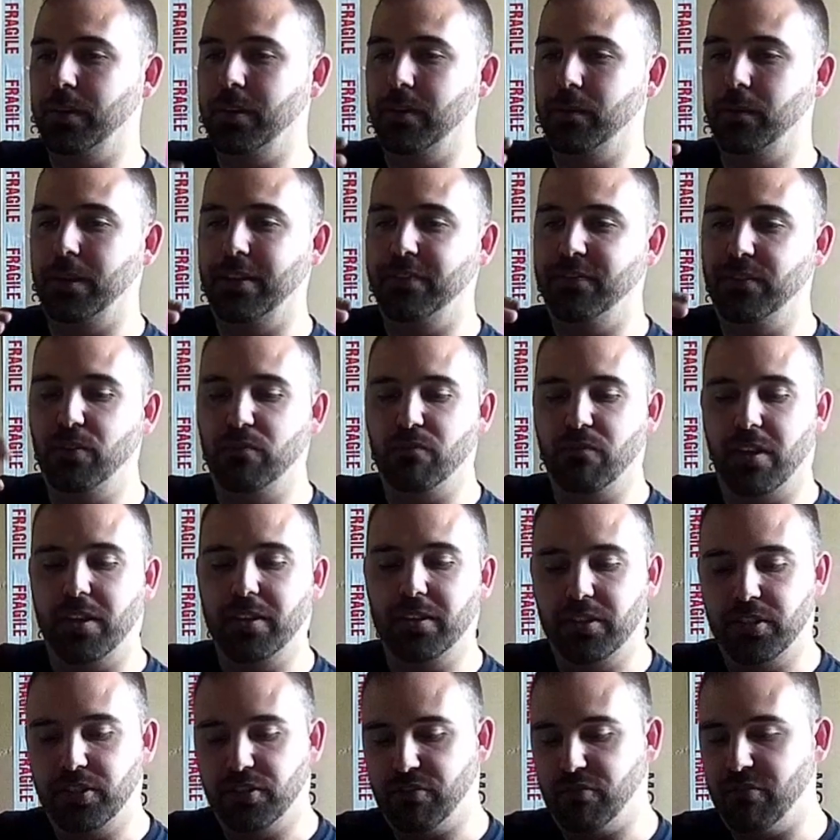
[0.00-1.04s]
if you write
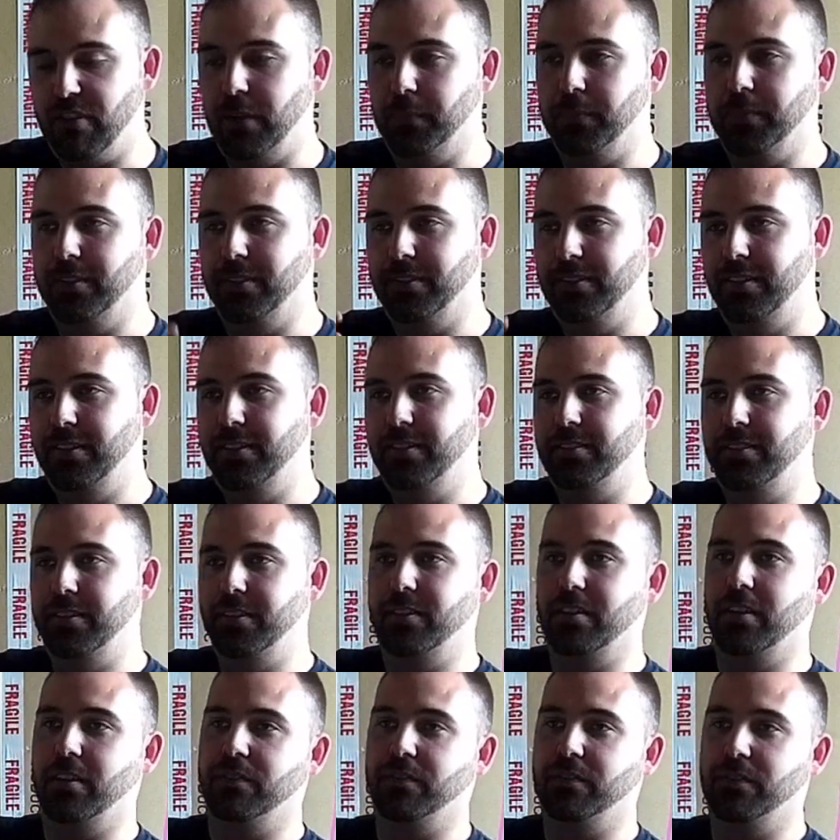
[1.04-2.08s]
a script, it's easy
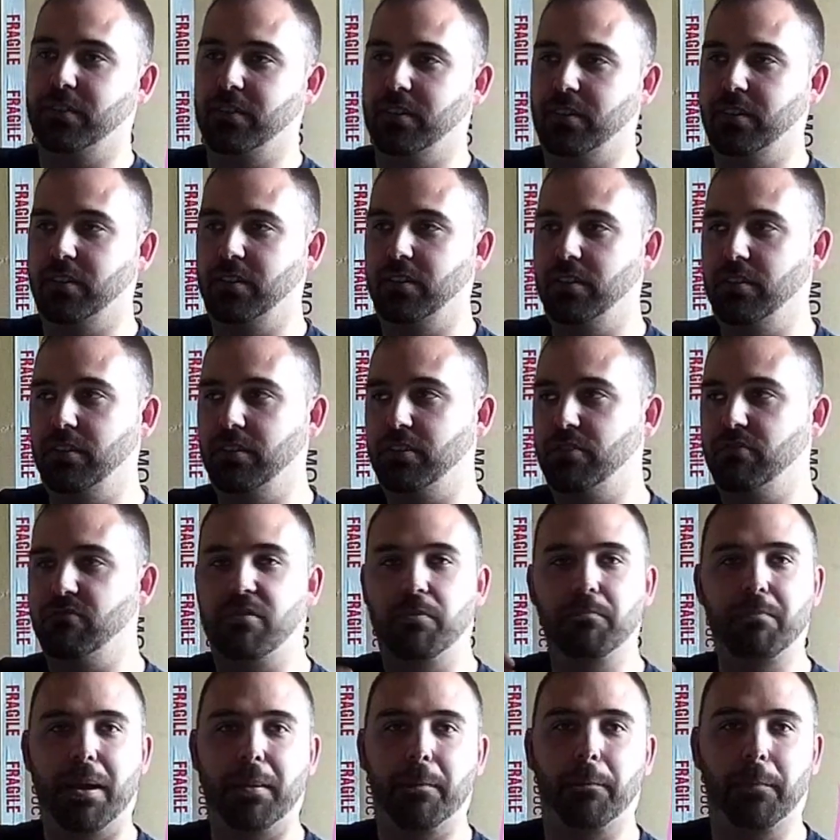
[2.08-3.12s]
enough to
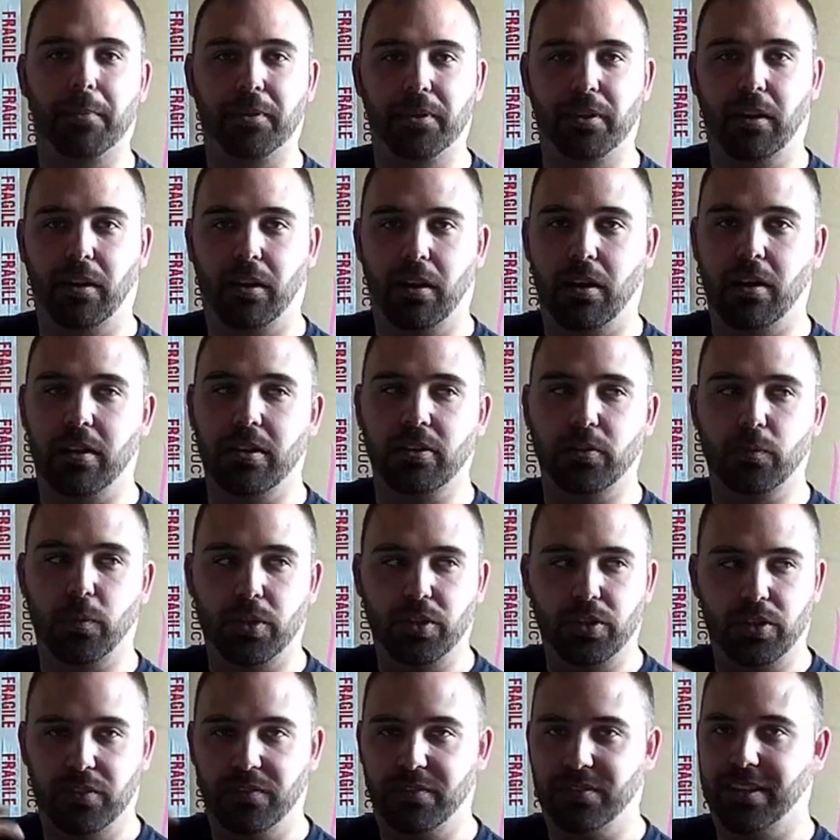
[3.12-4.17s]
remember the lines
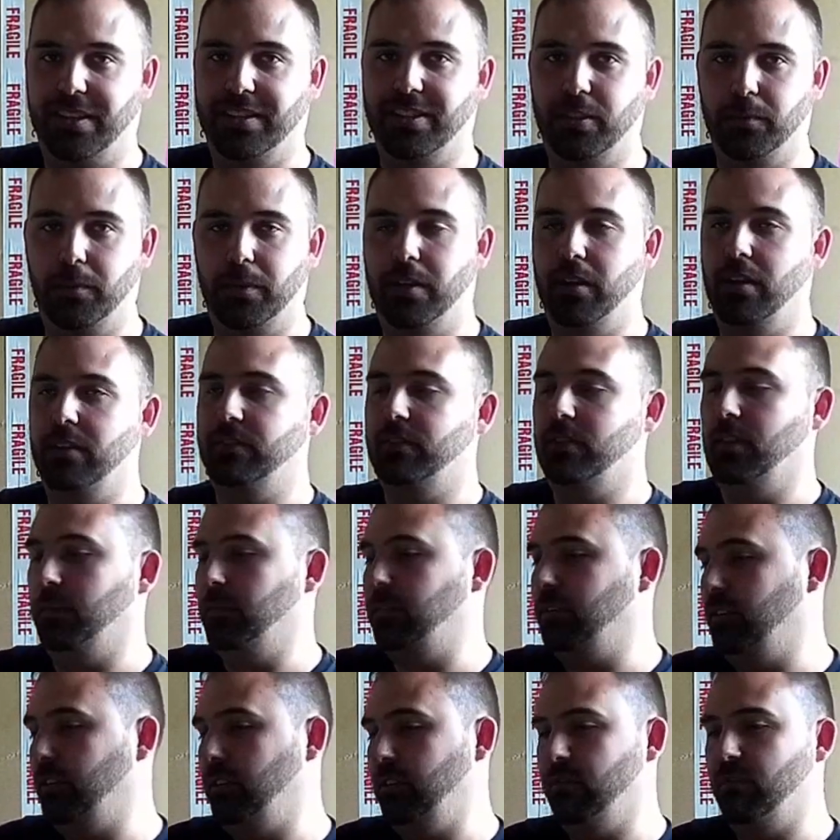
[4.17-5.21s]
once you've said them enough times.
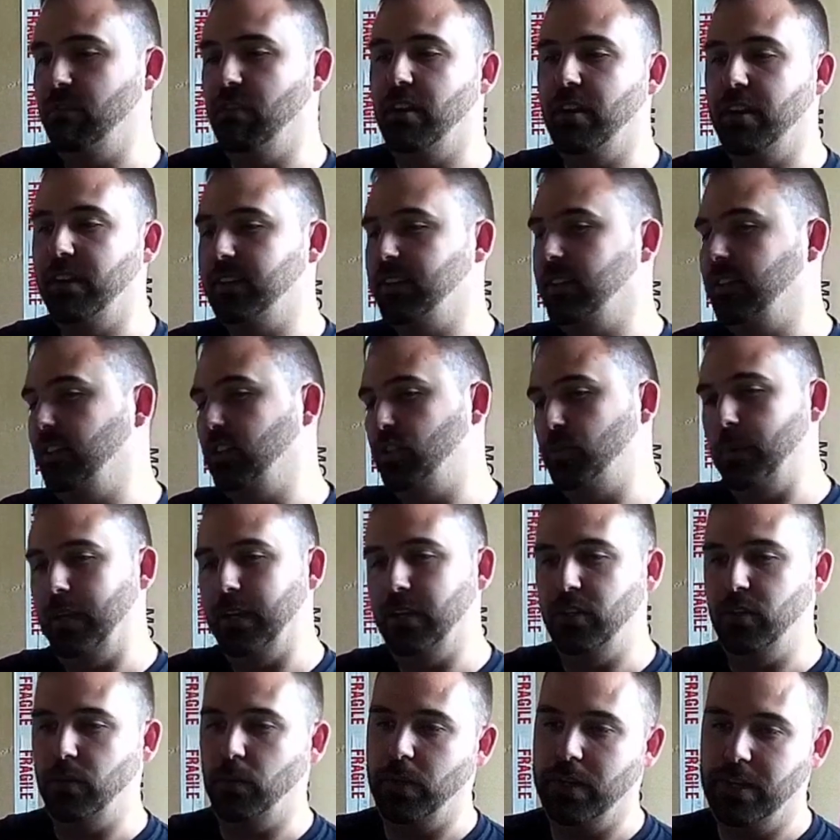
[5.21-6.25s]
You write it, you
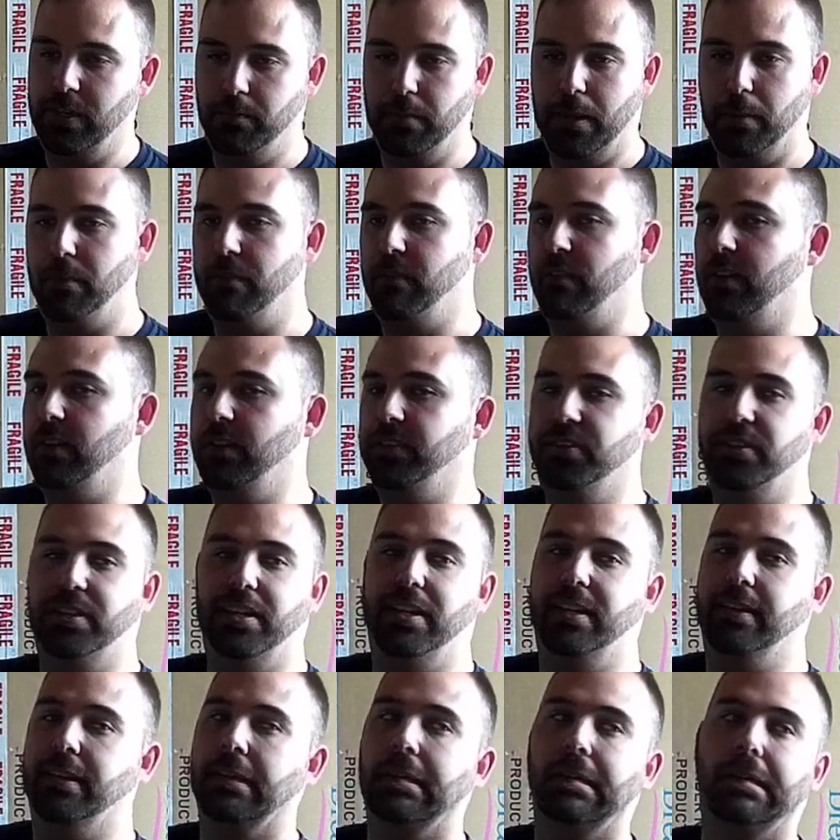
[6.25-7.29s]
spend a week memorising
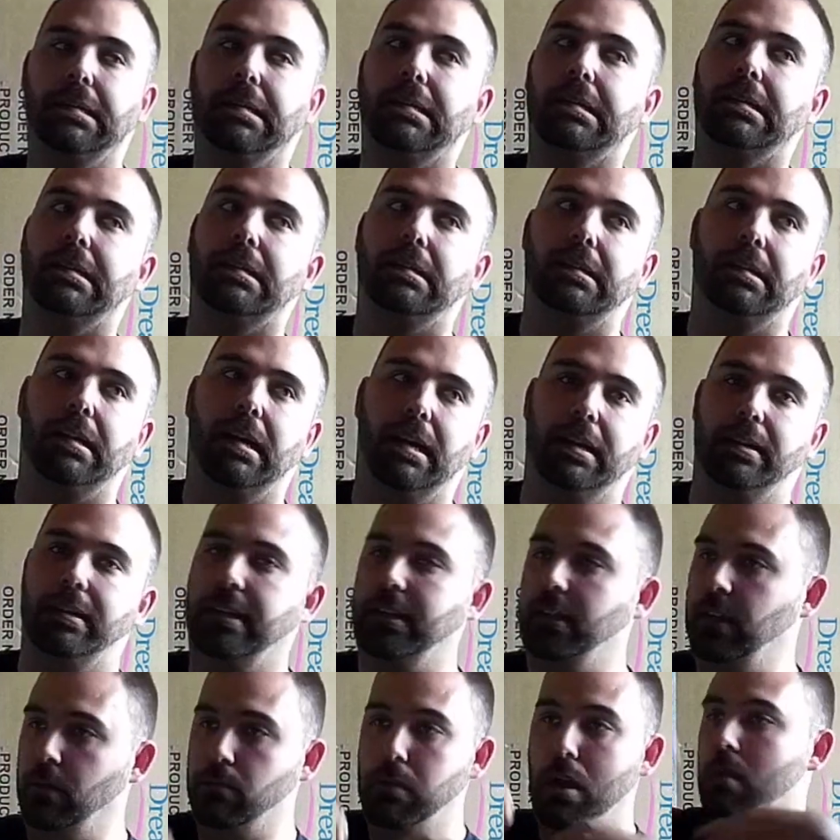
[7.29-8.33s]
it, and
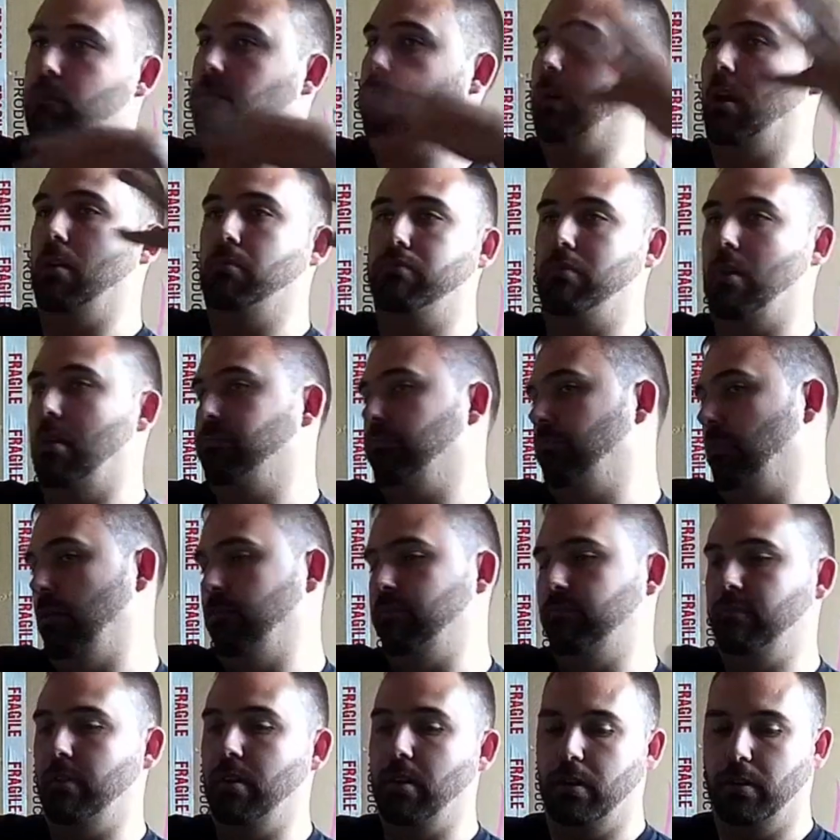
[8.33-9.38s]
then you blah, blah, blah, blah, blah, blah,
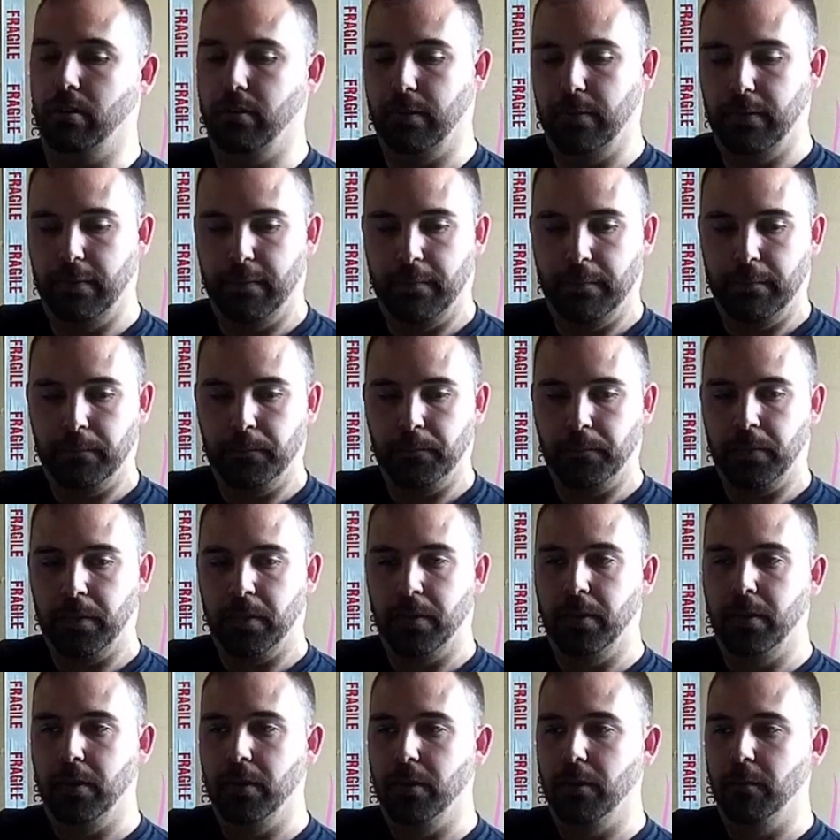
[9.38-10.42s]
blah.
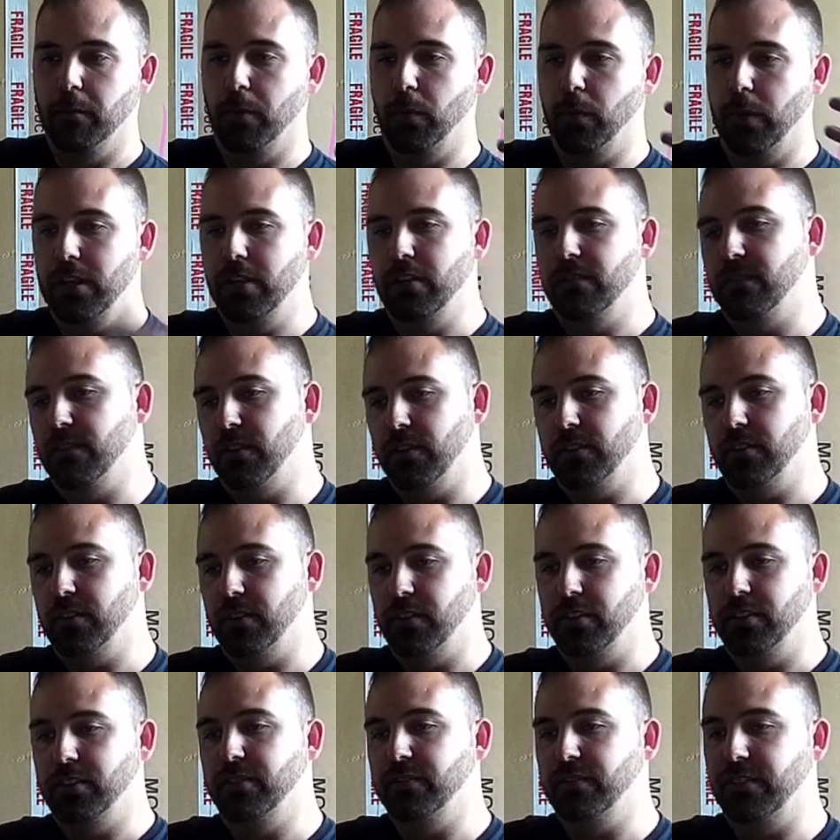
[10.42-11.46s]
But when you've got a
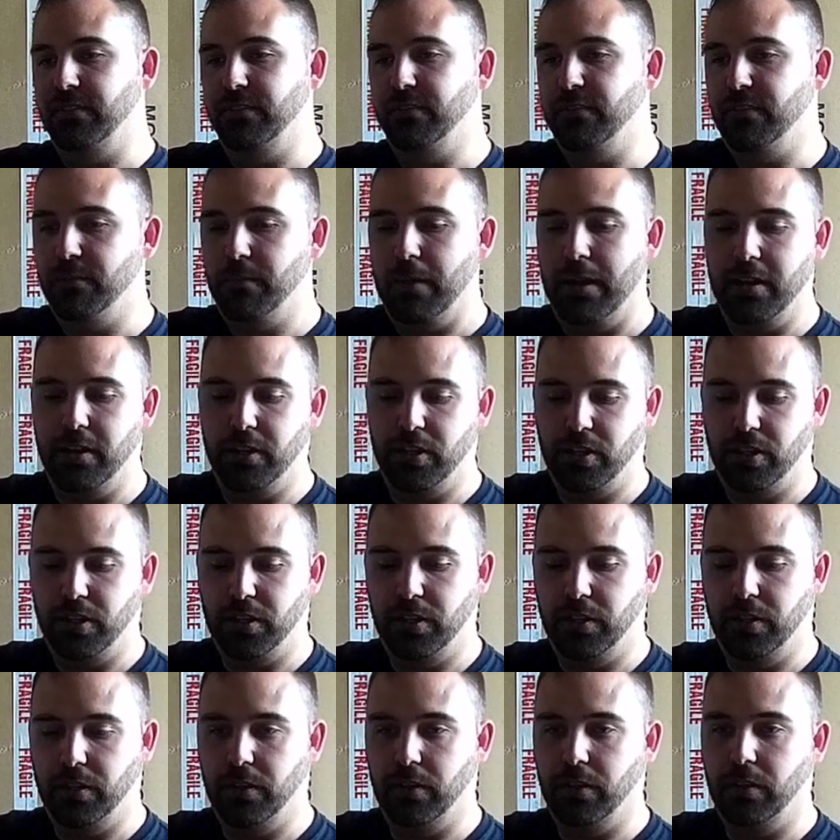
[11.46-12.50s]
lot of
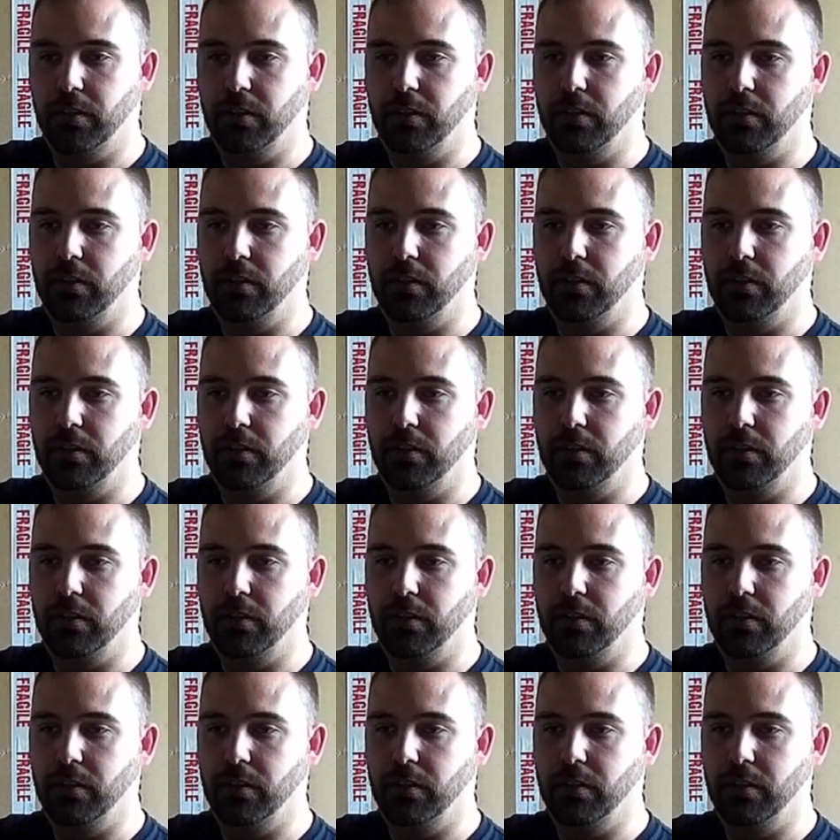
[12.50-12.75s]
information